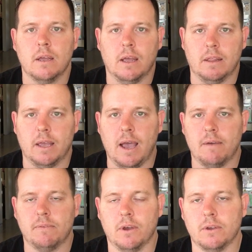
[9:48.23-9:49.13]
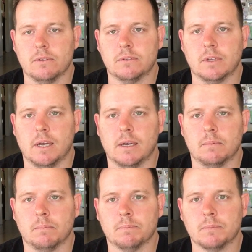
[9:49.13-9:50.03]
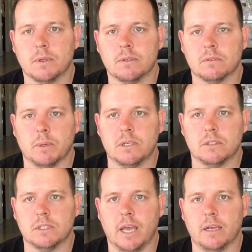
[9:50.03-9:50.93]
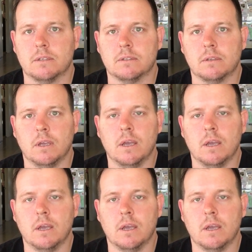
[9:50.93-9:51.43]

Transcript: and they have those speech to text